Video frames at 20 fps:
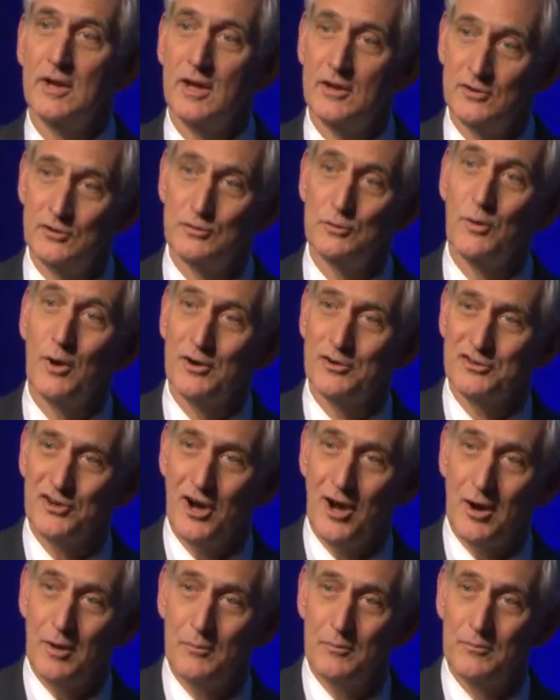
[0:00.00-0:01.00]
do our
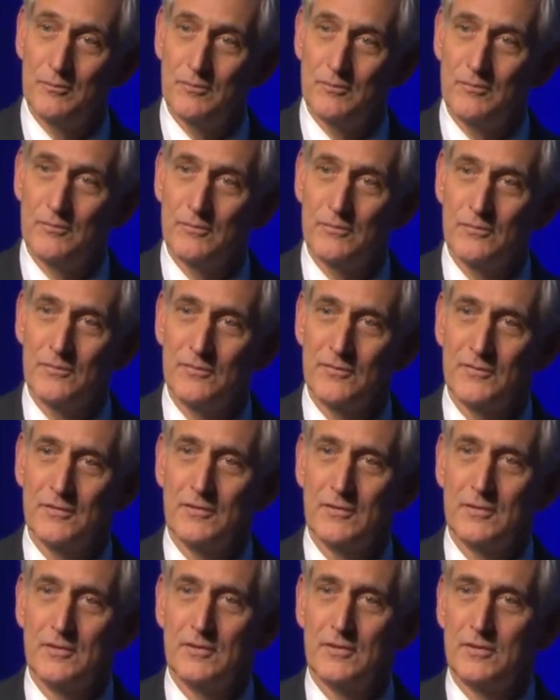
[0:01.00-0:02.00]
job.
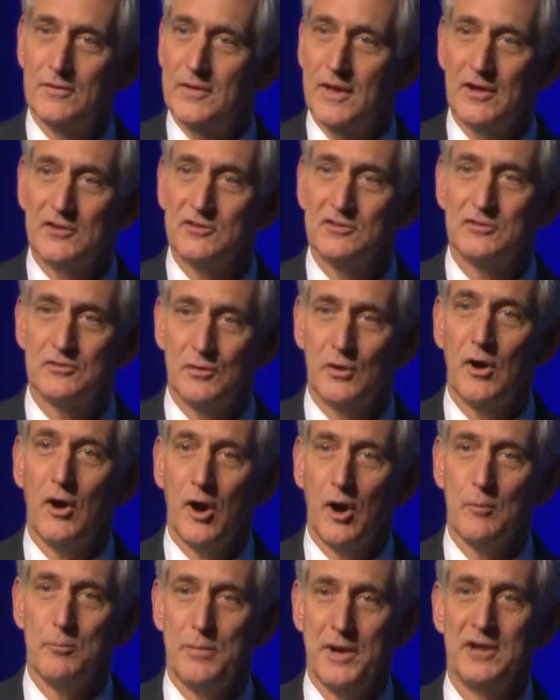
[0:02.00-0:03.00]
That's
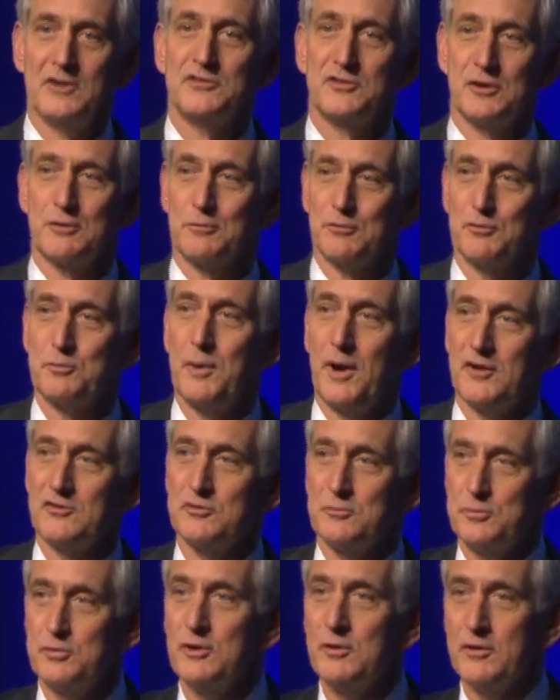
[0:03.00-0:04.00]
our basic
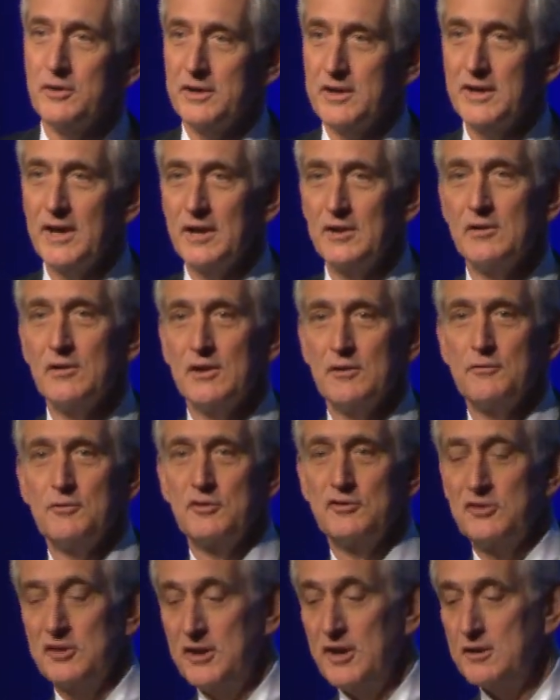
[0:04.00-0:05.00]
responsibility. And if
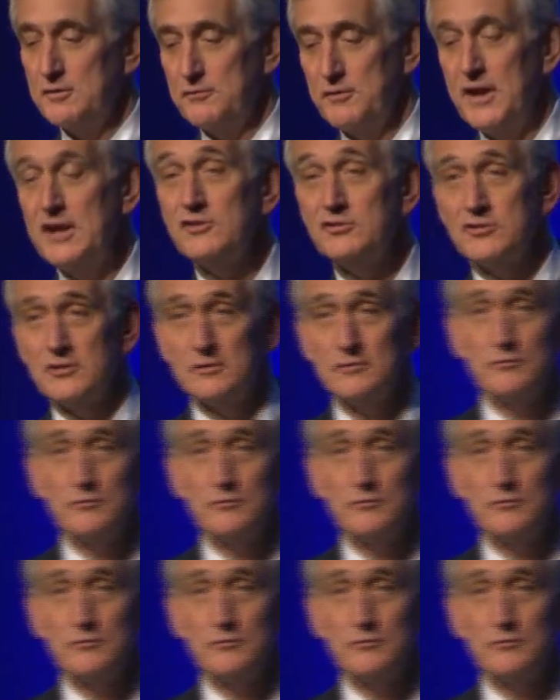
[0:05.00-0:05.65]
it's an innovation